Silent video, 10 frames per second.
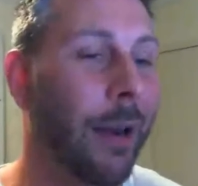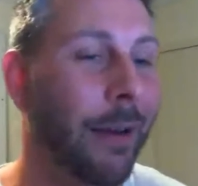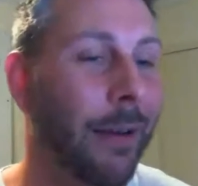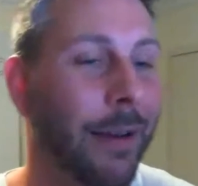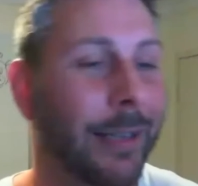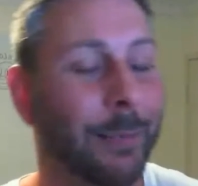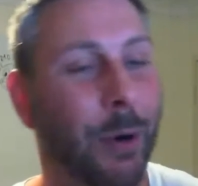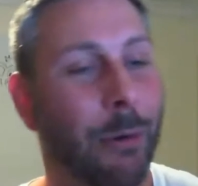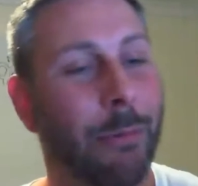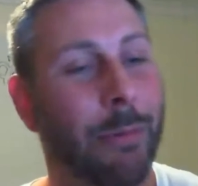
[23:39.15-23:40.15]
it's
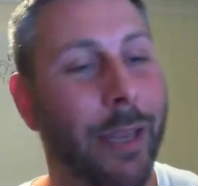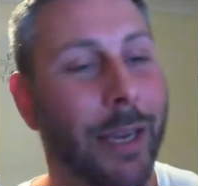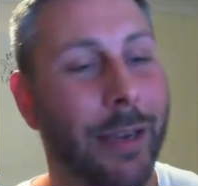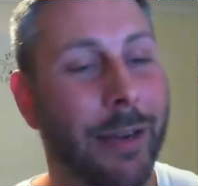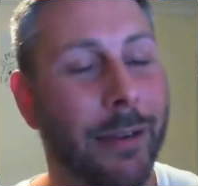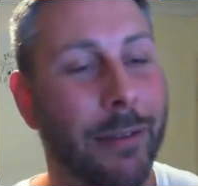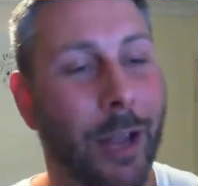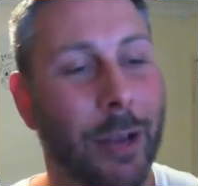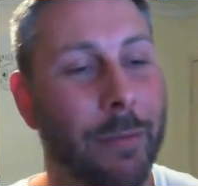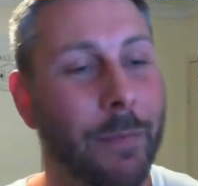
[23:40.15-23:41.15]
probably
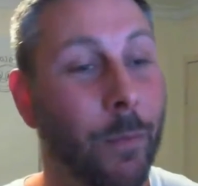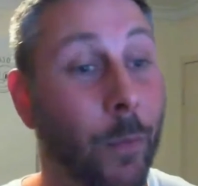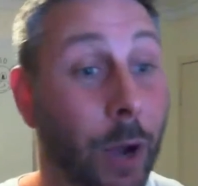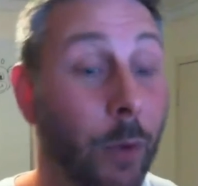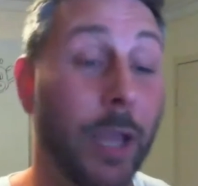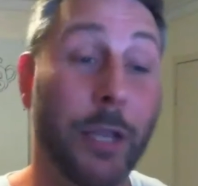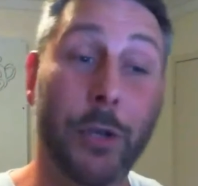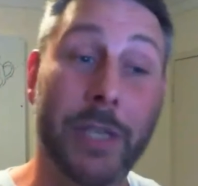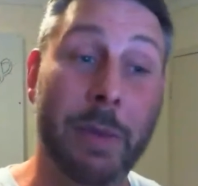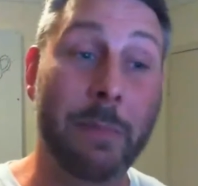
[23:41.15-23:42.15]
like, well, it used
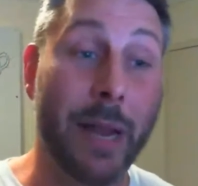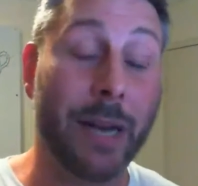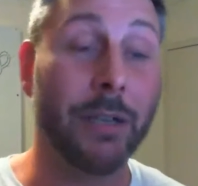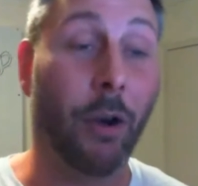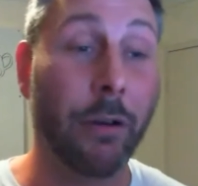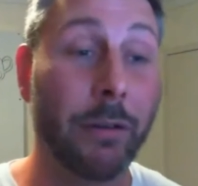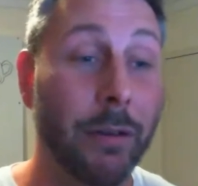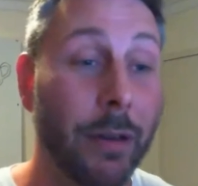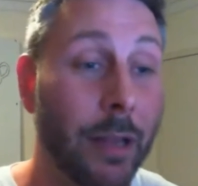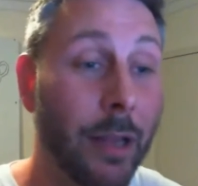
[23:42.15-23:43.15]
to be Benetton,
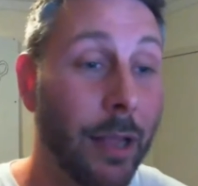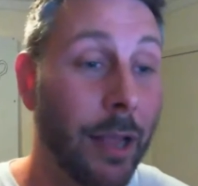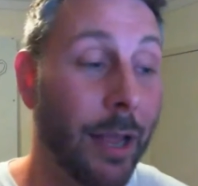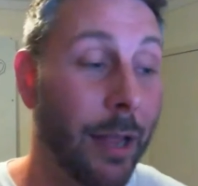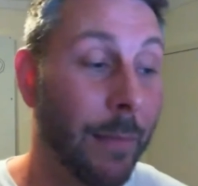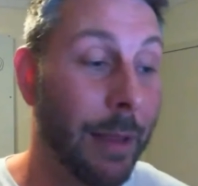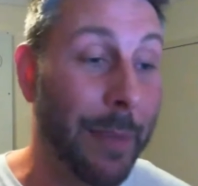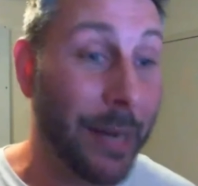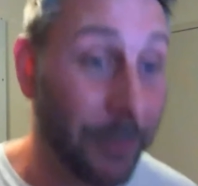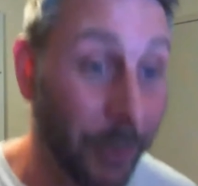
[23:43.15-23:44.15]
and
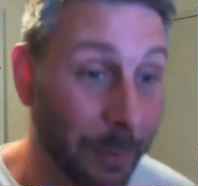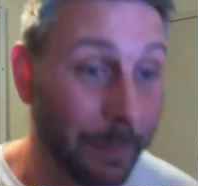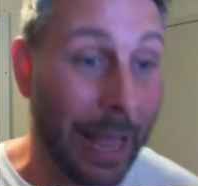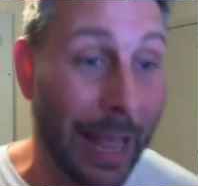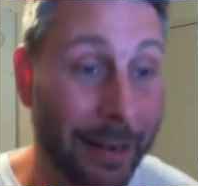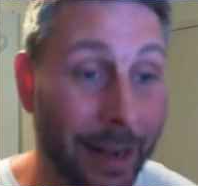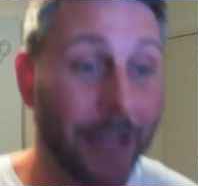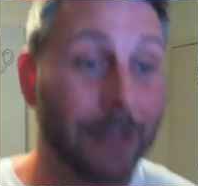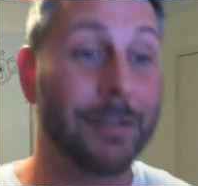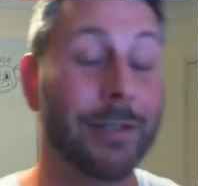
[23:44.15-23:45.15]
Benetton's back
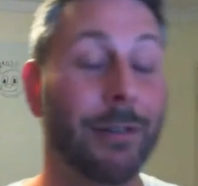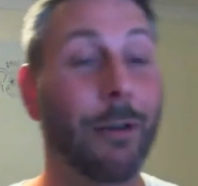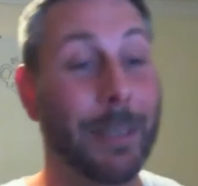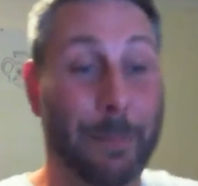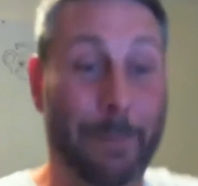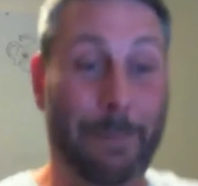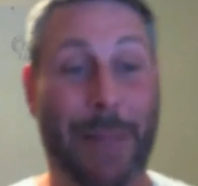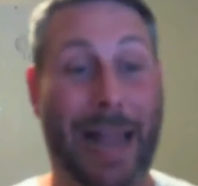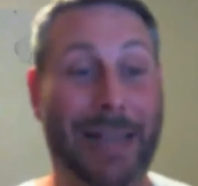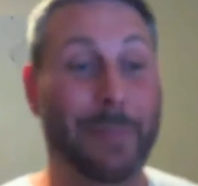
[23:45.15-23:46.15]
now, so it's
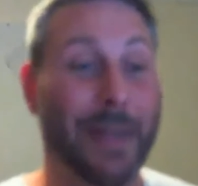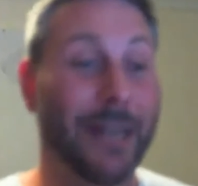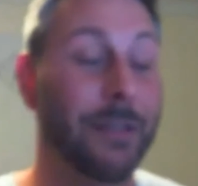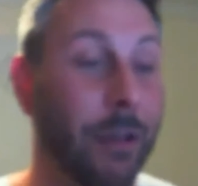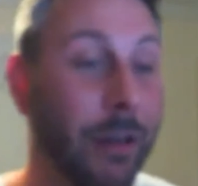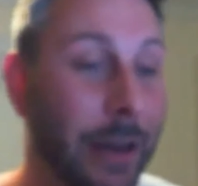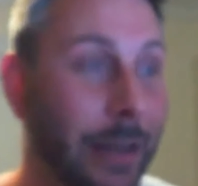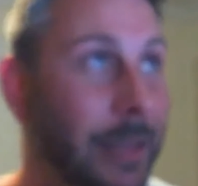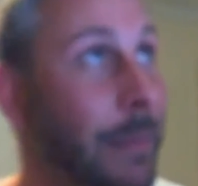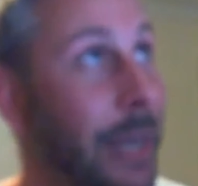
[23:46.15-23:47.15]
back to Benetton. And in
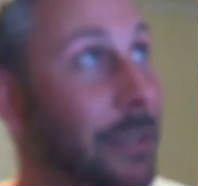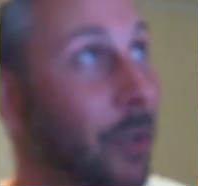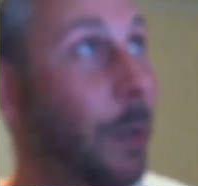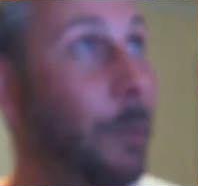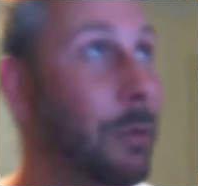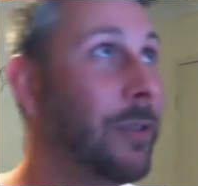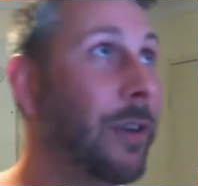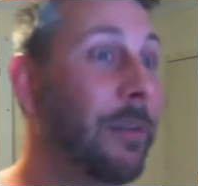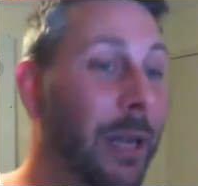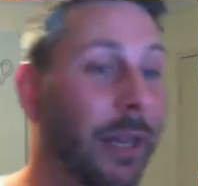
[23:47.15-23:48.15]
the meantime, it was sort
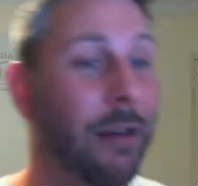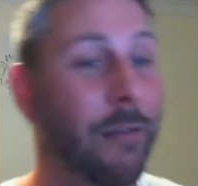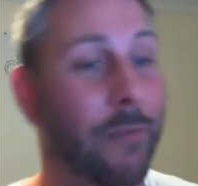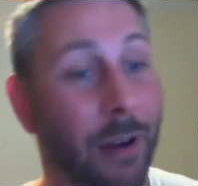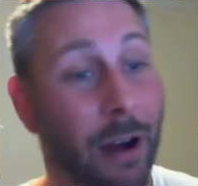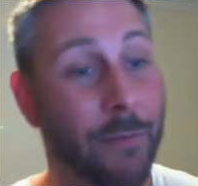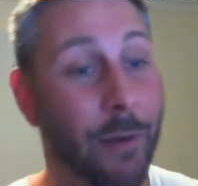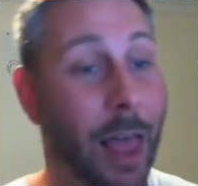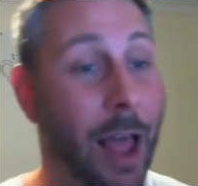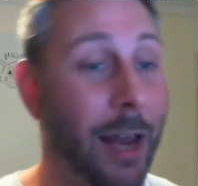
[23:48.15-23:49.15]
of McLaren,
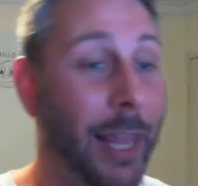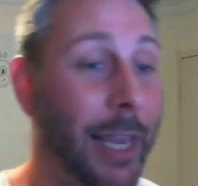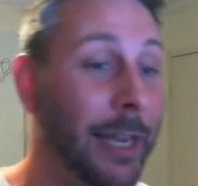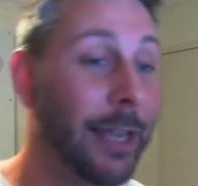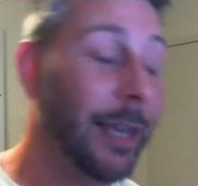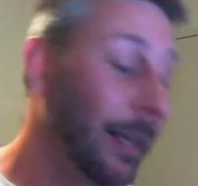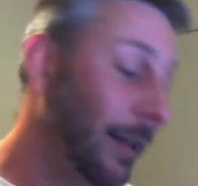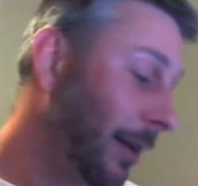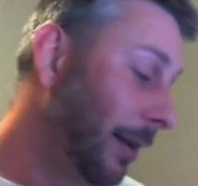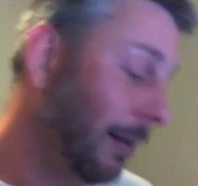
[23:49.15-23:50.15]
Ferrari,
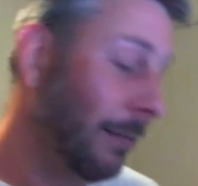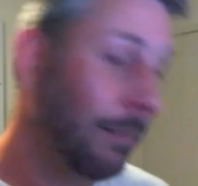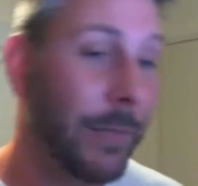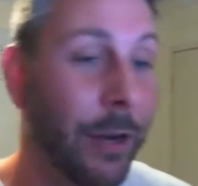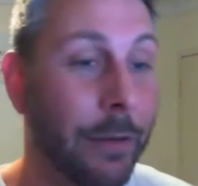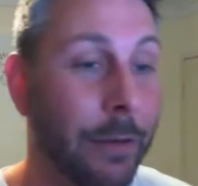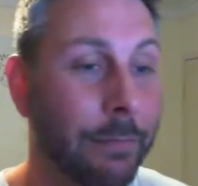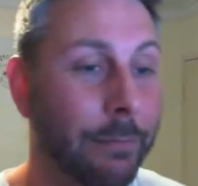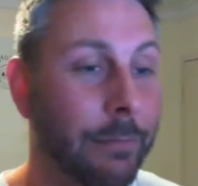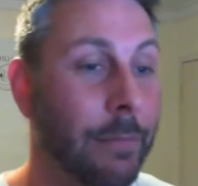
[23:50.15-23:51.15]
you know,
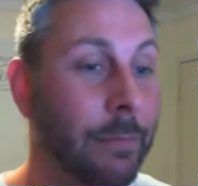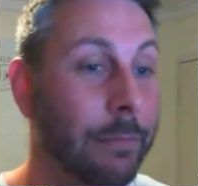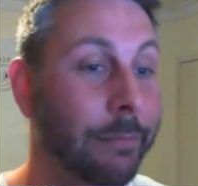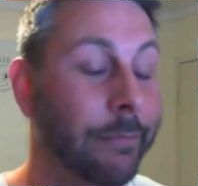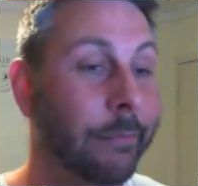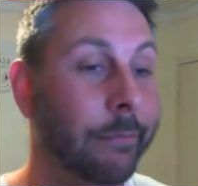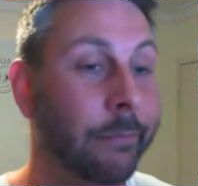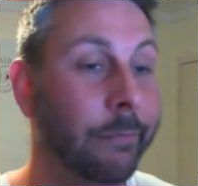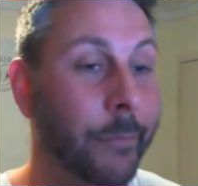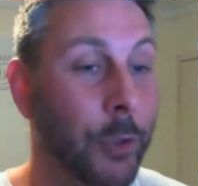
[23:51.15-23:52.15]

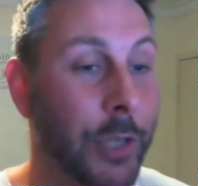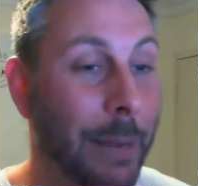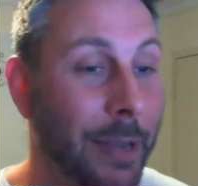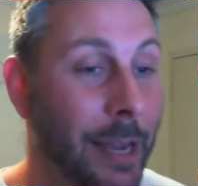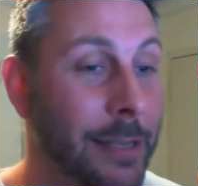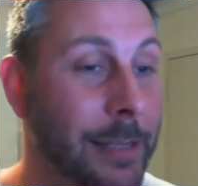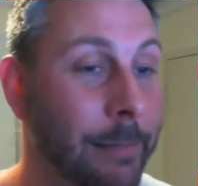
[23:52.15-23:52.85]
or JPS.